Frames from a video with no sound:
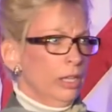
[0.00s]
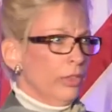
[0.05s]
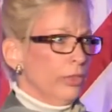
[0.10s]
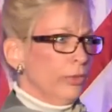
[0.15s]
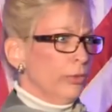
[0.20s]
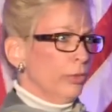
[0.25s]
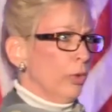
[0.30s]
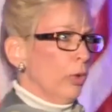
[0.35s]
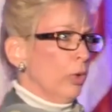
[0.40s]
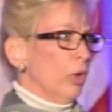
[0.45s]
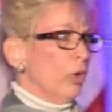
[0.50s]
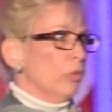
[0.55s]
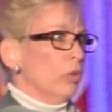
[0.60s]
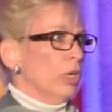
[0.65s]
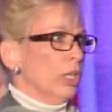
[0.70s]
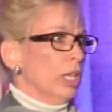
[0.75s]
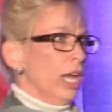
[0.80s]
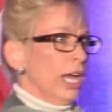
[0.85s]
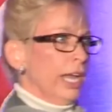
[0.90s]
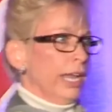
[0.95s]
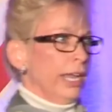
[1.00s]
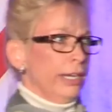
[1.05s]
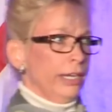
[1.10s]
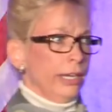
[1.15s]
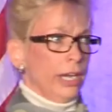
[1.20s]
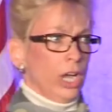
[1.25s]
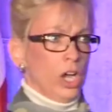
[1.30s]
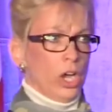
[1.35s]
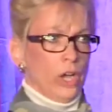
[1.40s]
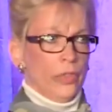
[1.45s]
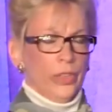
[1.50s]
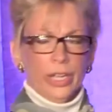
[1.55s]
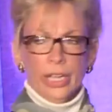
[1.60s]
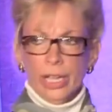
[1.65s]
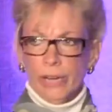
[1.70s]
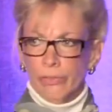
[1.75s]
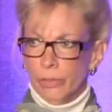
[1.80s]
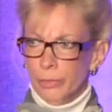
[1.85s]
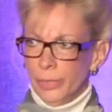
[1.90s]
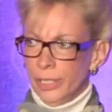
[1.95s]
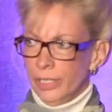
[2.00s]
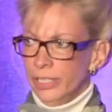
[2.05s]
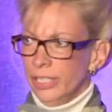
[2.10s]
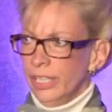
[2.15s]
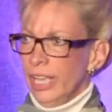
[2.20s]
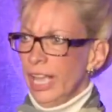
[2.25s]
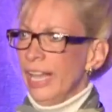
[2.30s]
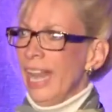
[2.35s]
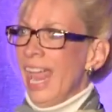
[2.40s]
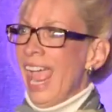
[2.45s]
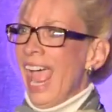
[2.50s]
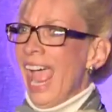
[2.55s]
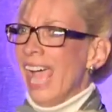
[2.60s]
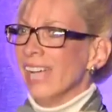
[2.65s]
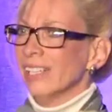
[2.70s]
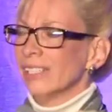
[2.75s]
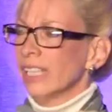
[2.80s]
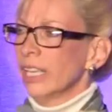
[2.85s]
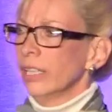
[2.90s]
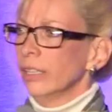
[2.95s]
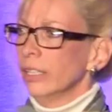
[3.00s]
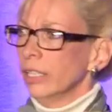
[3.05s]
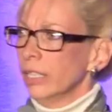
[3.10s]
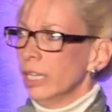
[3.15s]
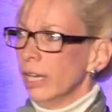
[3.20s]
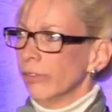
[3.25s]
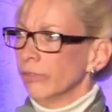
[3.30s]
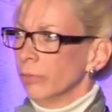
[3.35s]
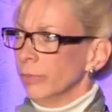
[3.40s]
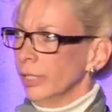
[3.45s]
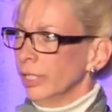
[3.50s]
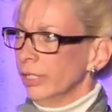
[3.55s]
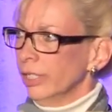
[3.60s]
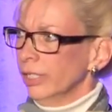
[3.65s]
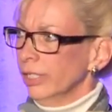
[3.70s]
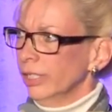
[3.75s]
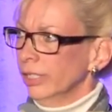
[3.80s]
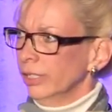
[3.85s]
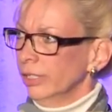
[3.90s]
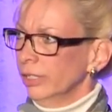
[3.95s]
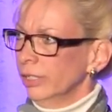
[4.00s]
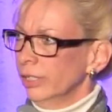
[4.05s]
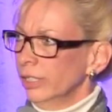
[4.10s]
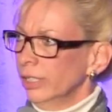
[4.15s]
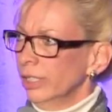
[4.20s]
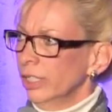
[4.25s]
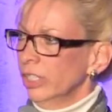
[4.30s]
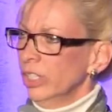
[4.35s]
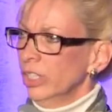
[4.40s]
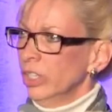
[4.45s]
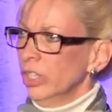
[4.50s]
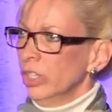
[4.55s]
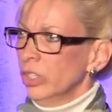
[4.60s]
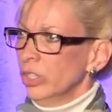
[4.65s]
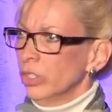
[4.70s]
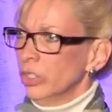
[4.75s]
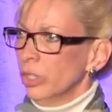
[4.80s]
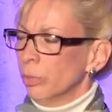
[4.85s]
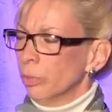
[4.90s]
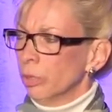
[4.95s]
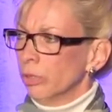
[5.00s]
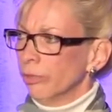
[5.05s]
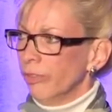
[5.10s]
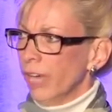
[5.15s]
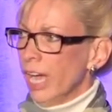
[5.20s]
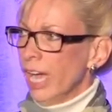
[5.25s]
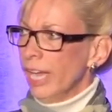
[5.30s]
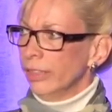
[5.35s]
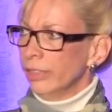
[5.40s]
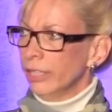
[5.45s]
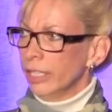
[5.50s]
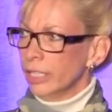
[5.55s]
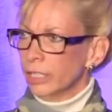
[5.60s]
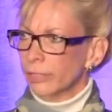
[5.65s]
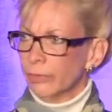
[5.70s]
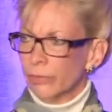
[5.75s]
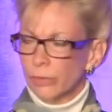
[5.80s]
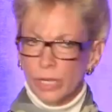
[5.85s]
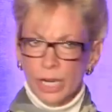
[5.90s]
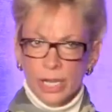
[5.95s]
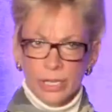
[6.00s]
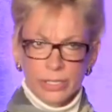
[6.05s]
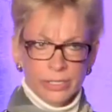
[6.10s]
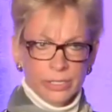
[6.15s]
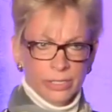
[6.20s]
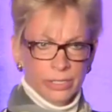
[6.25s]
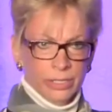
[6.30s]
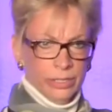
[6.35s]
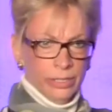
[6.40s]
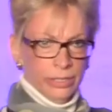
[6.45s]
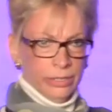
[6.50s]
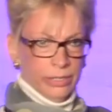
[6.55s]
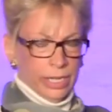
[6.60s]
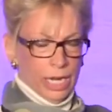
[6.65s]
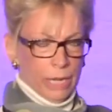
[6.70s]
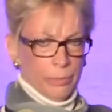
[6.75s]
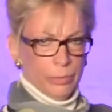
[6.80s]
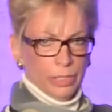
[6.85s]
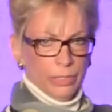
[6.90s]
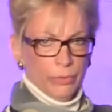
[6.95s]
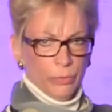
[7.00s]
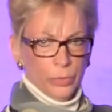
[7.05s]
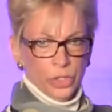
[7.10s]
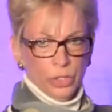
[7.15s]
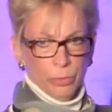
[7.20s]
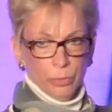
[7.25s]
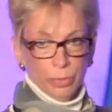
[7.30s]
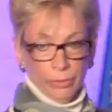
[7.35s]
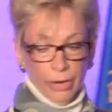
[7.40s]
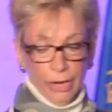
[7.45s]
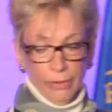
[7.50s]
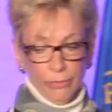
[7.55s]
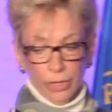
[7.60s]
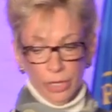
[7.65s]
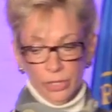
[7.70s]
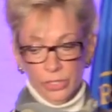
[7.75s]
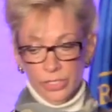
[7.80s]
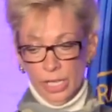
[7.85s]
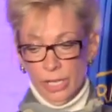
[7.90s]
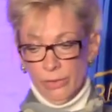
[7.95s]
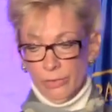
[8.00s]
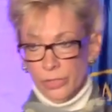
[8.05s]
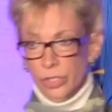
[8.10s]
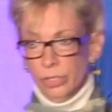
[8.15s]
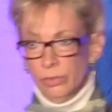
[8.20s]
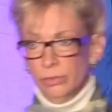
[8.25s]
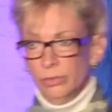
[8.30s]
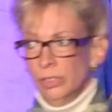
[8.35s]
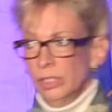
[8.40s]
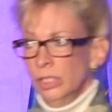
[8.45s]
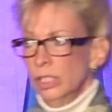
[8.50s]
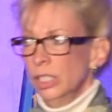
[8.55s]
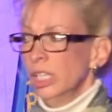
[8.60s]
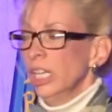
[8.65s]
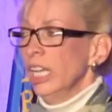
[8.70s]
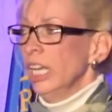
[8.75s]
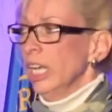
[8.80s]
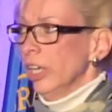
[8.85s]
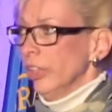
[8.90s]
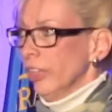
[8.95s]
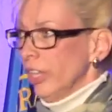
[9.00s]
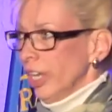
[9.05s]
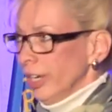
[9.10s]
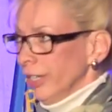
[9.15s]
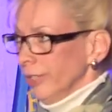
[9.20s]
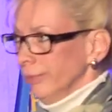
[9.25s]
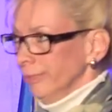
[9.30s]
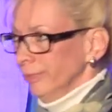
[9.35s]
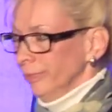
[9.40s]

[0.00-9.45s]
through relying on the government and asking the government to provide things for us that I believe we should provide for ourselves. Healthcare.